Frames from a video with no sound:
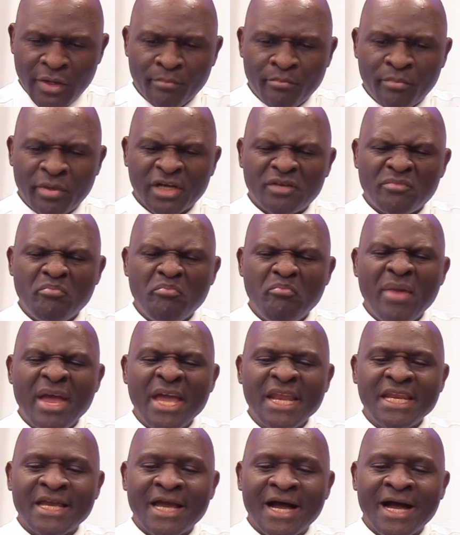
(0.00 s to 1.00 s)
but
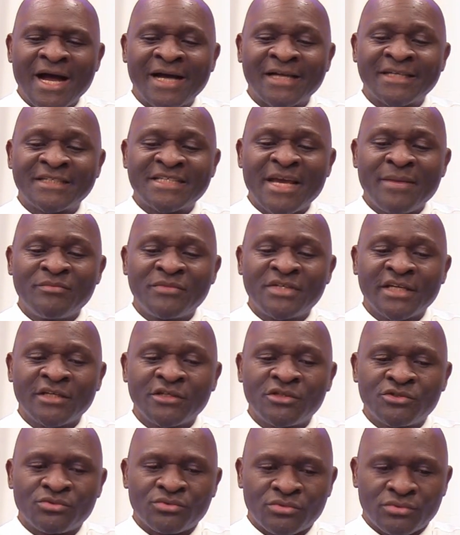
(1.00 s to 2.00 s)
many are
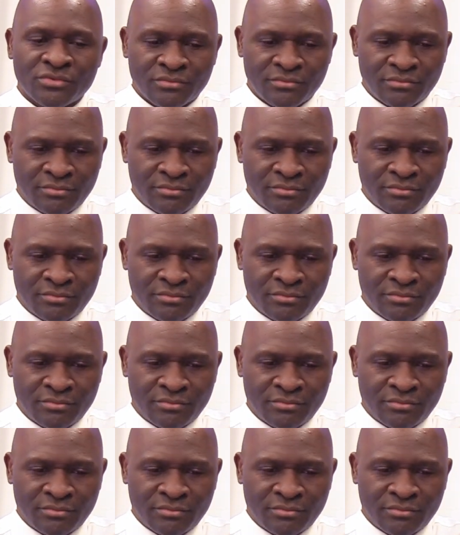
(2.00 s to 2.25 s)
attempting to.